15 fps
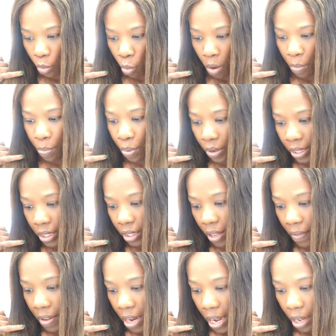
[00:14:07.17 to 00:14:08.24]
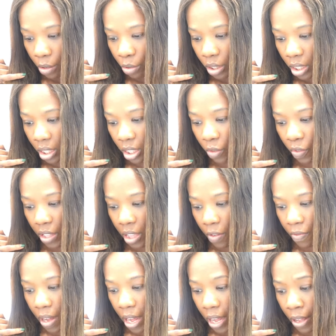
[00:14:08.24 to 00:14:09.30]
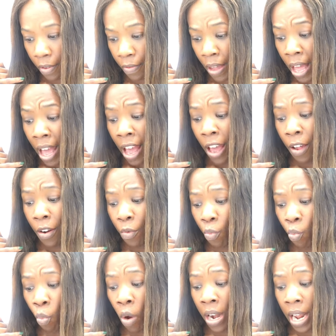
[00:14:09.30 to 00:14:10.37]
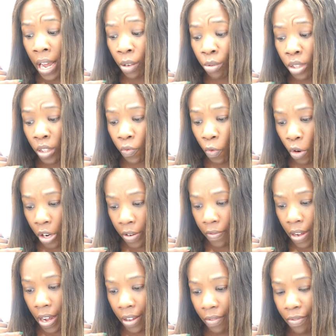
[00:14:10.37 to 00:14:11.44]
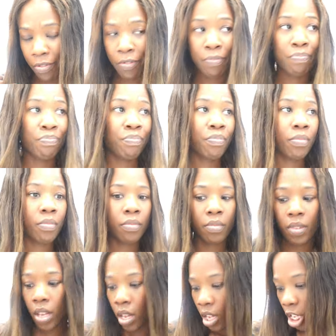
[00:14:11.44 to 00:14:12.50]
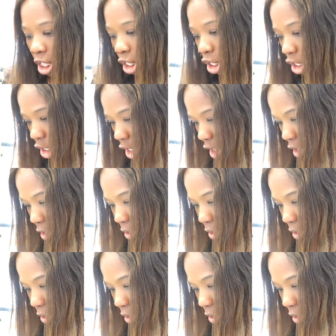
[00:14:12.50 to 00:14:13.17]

1.7 ounces is 55, and one ounce is 45. So